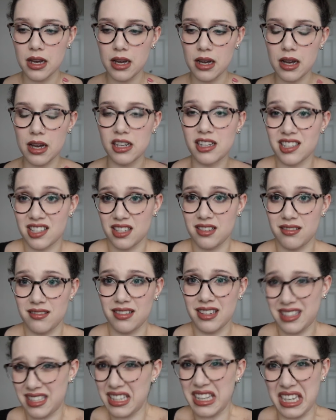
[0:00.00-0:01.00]
Does
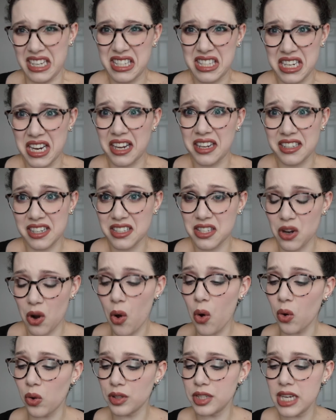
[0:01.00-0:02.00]
it stick? Does it
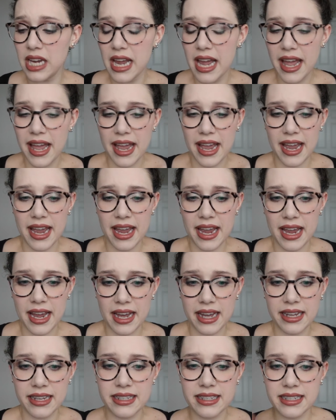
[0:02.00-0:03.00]
hold?
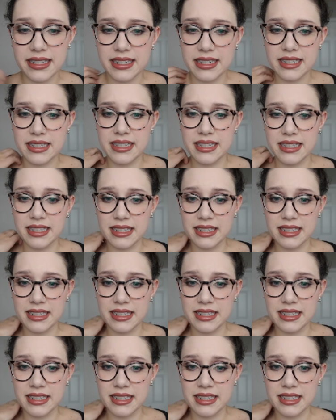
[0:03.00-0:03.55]
And